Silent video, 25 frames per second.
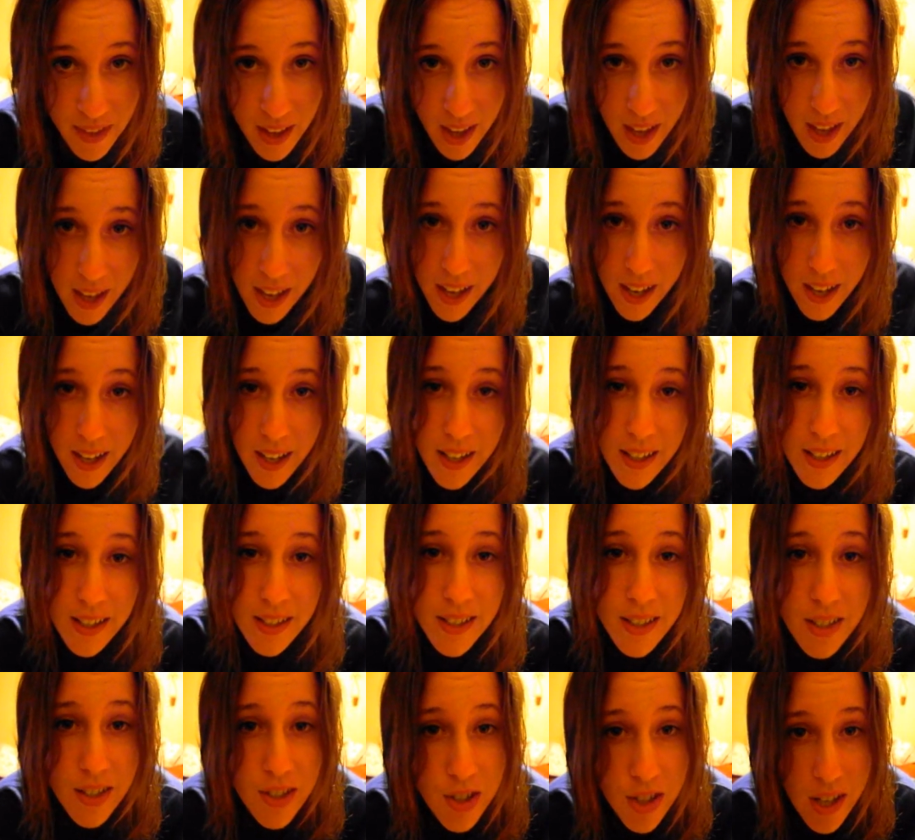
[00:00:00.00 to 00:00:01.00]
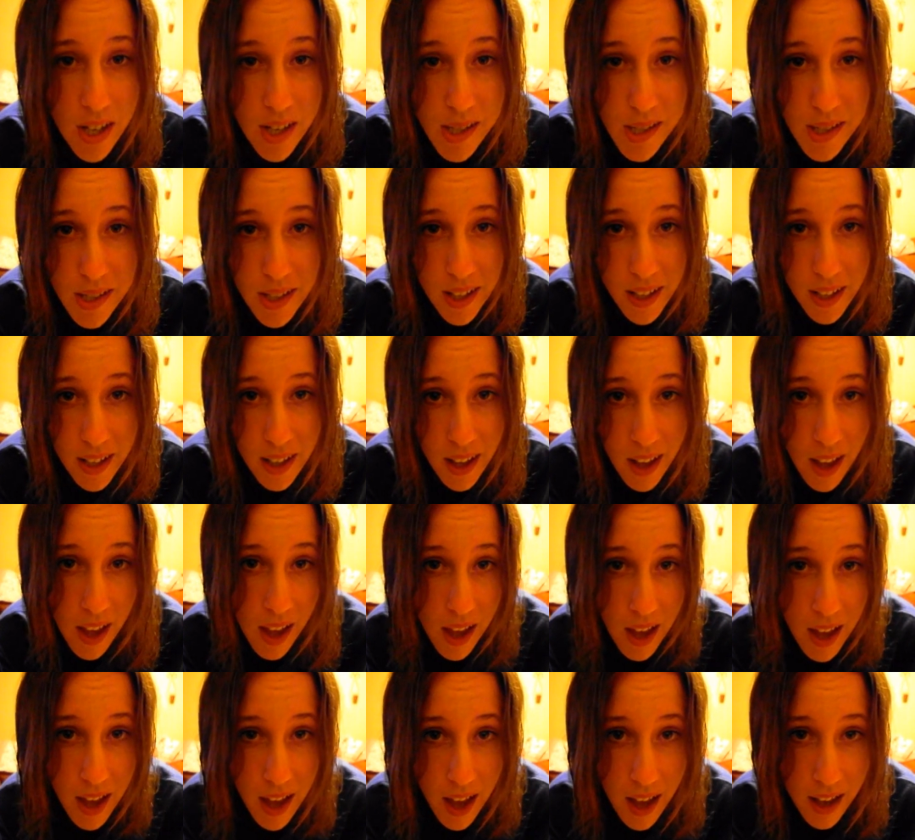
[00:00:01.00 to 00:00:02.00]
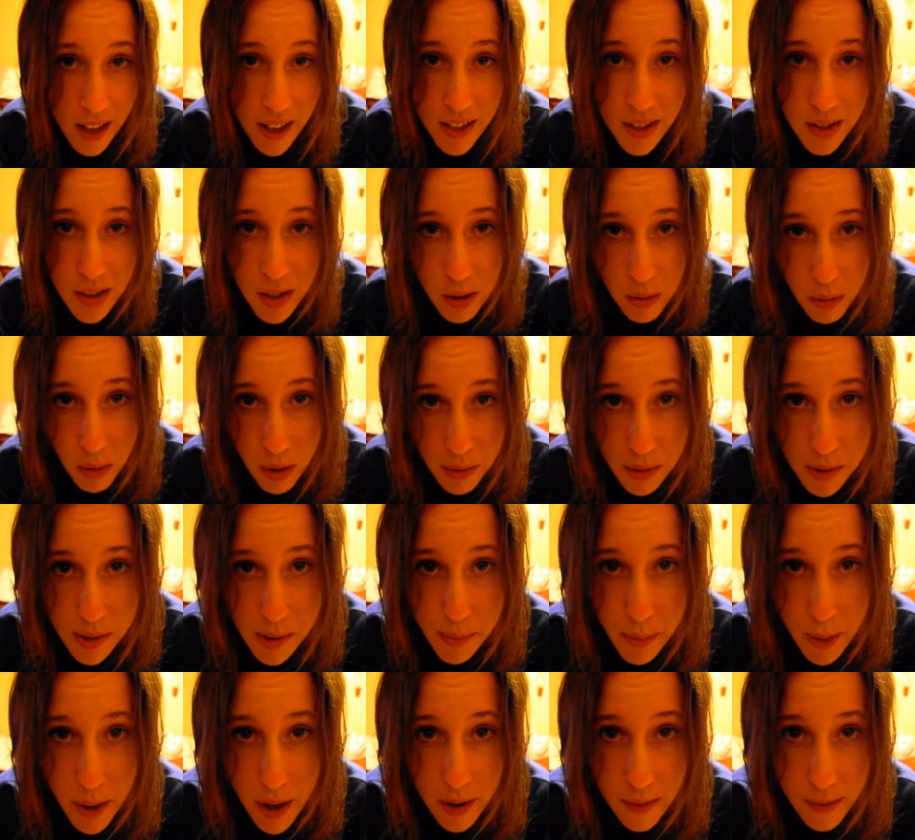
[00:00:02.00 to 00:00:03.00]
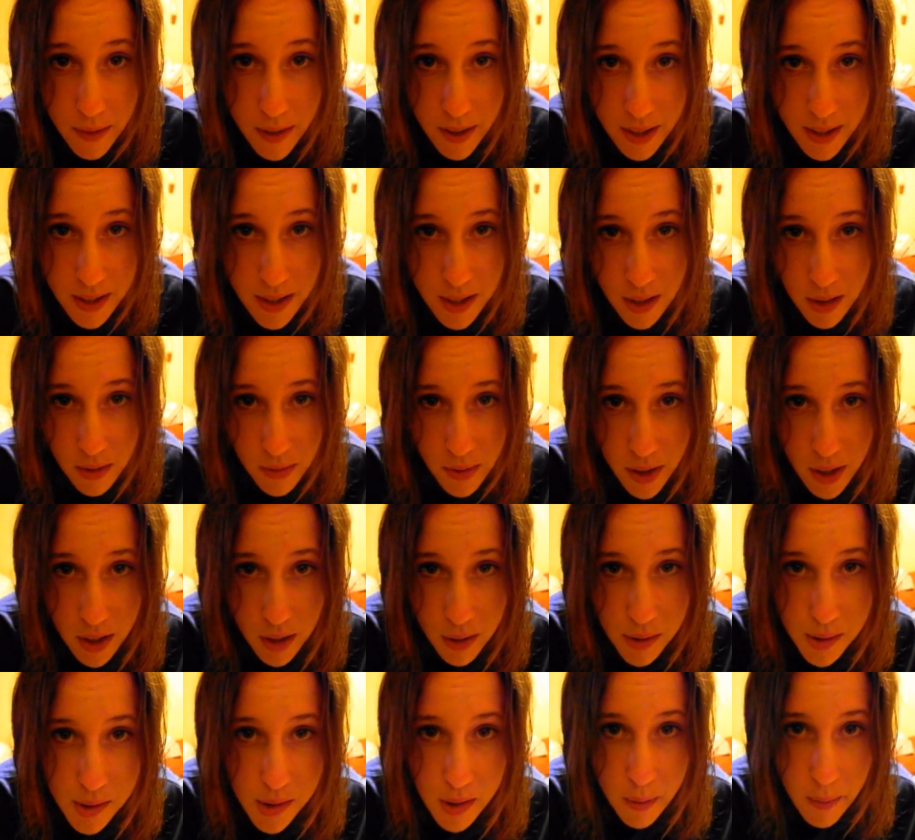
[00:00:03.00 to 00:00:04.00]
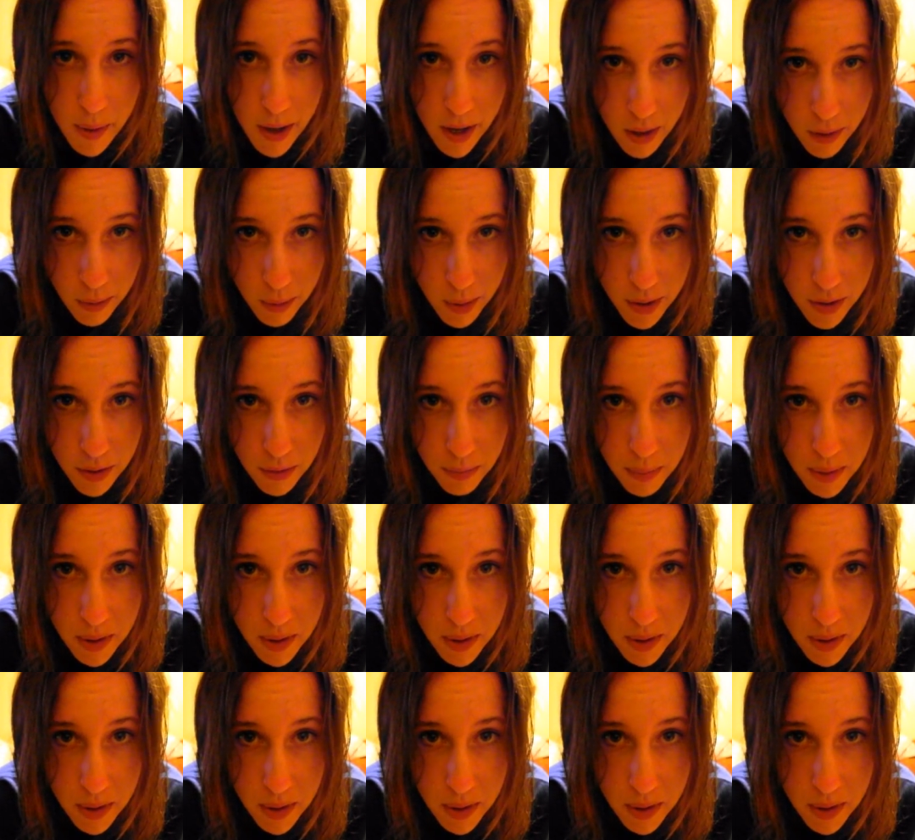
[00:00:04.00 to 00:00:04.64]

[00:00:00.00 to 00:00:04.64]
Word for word: And Jesse, I like that you always put effort into your videos no matter what you've been